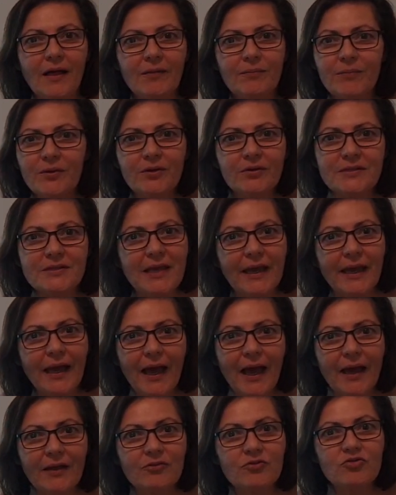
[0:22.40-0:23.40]
because they
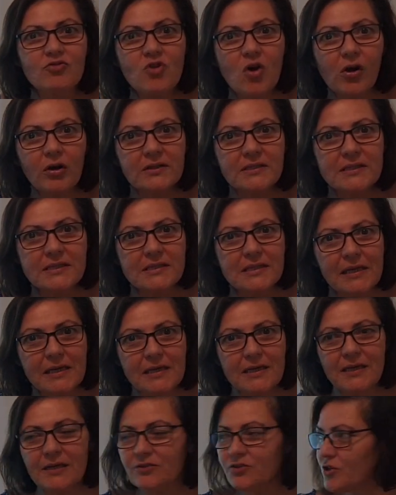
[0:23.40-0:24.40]
had not
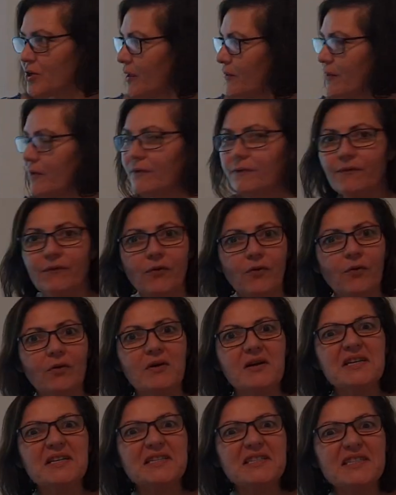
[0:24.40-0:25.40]
seen each other for
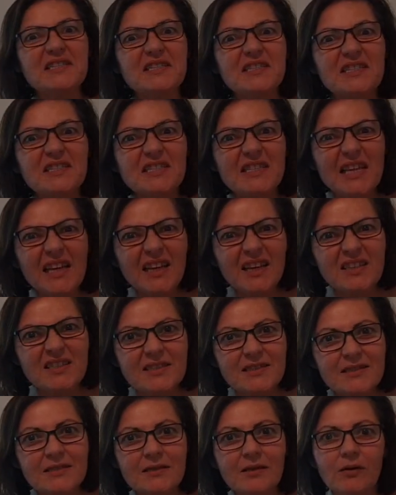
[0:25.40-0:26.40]

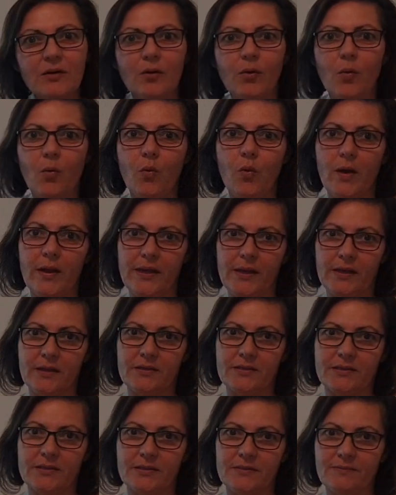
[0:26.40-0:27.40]
6
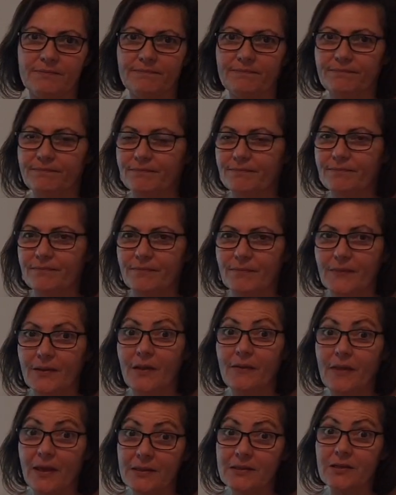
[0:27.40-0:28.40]
weeks.
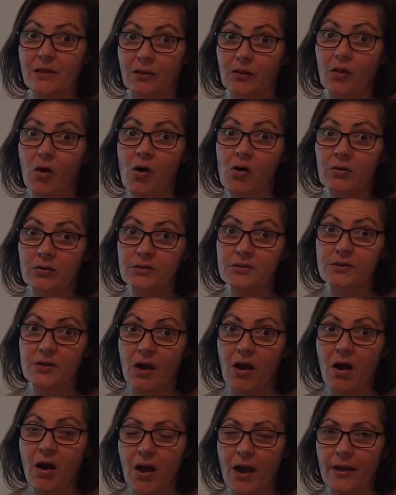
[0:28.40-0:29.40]
That's a long
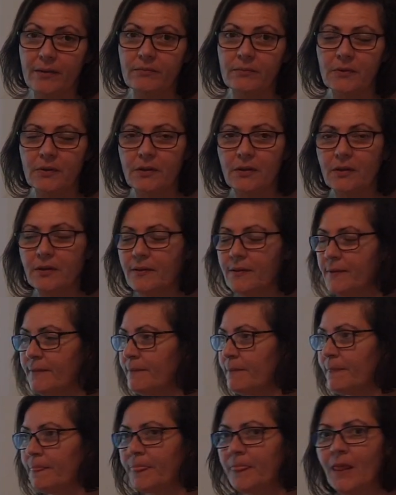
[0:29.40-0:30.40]
time.
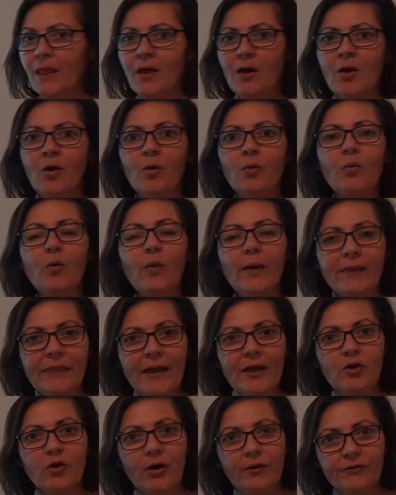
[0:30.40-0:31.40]
When
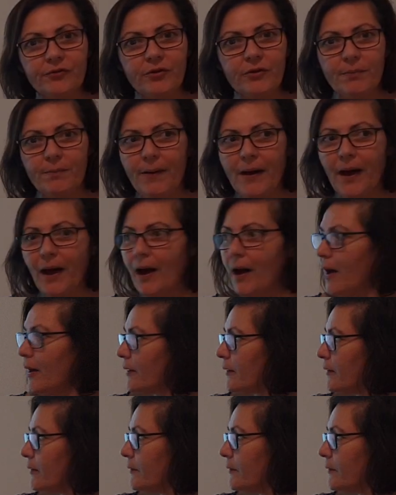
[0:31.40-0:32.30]
they got to the park,